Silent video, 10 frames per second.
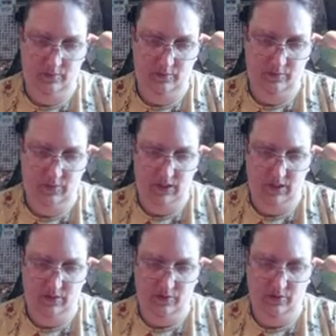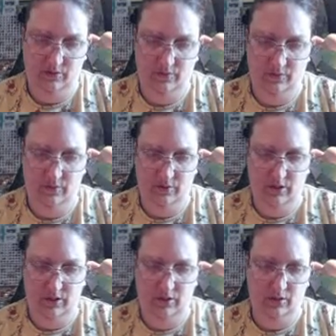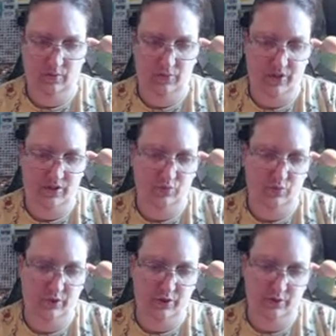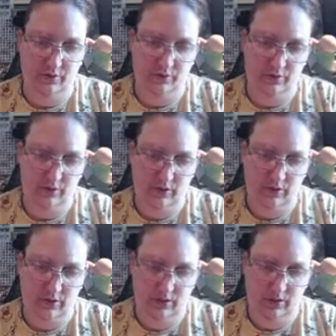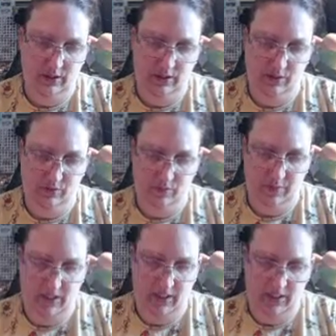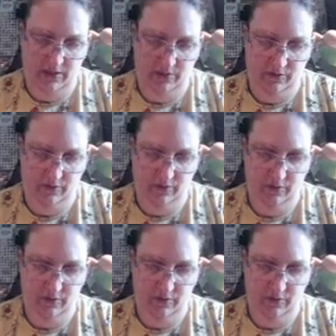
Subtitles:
material, compressed wood that these were made out of.